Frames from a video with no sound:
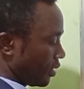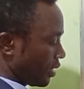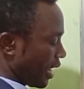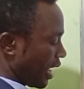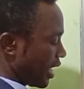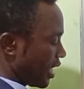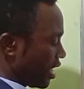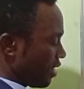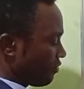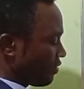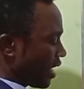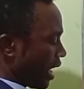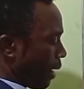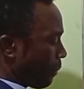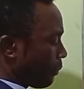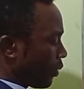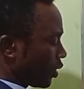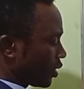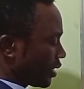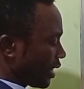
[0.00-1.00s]
Now, if the
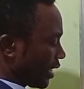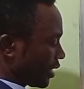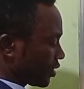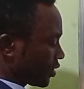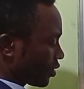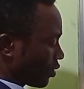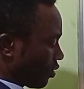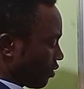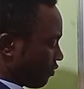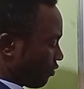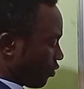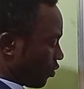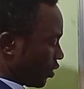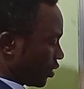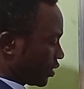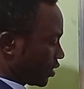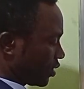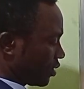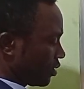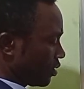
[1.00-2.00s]
abundance of
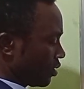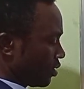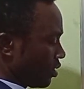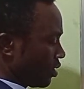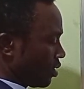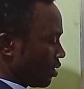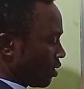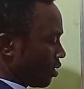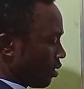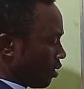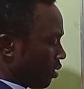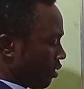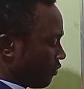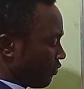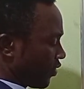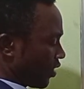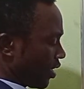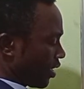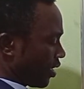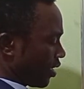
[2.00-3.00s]
what?
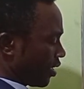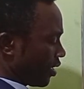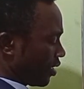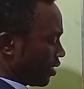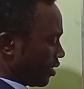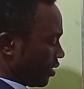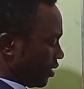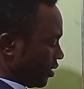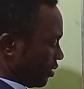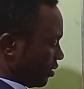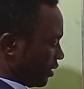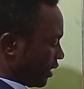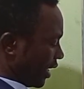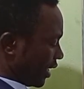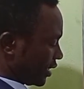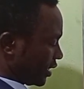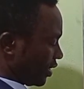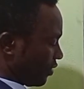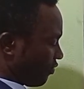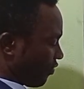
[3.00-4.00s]
Of
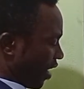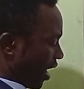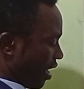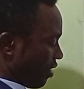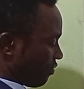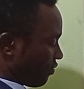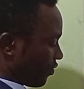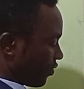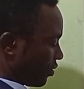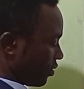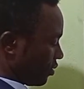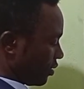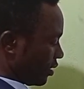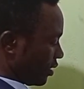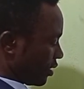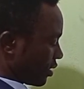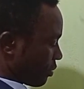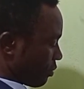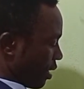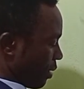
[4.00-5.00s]
35.
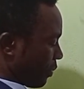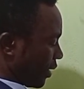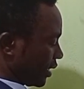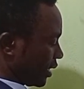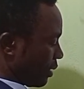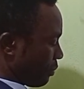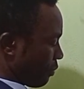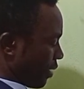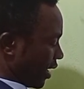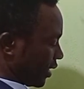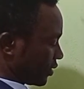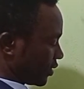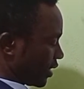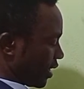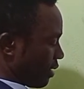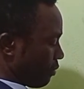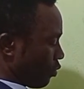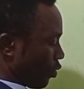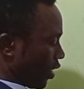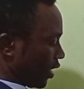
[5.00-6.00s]
Remember the
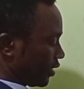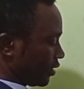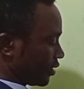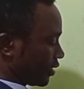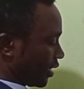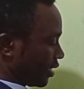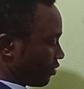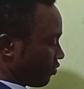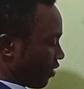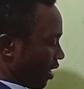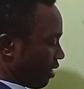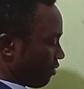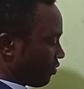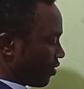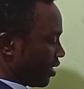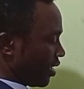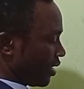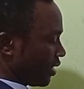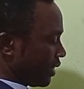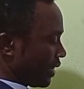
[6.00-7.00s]
mass, M1 is 35.
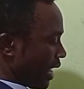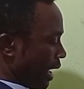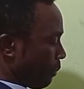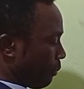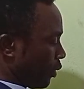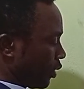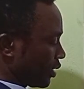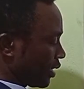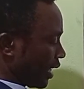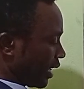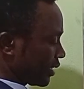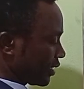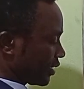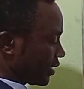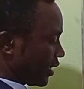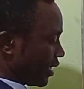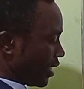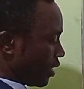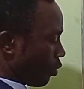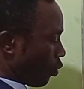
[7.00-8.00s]
The
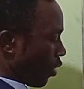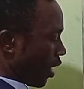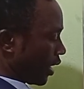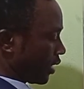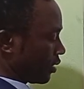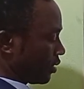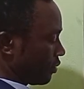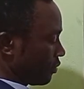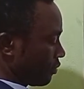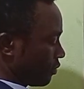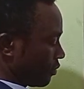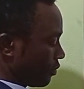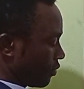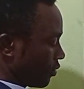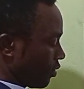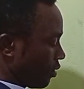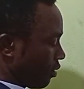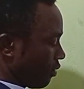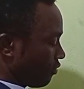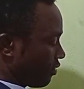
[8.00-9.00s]
abundance A1
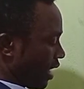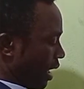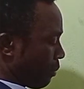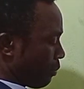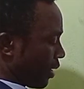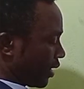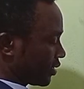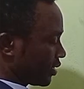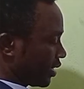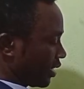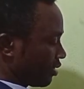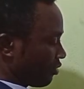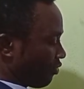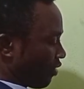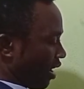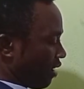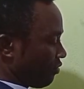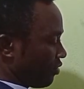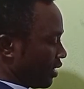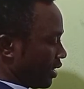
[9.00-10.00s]
of that mass
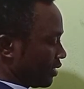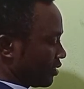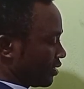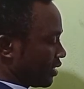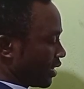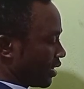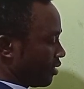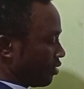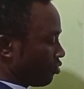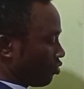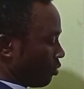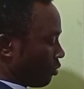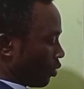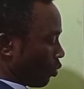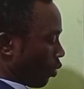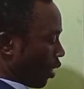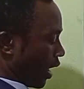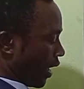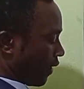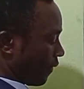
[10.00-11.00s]
35. Let's take it to be
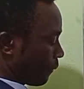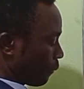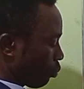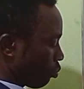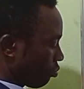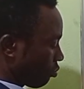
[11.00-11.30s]
y.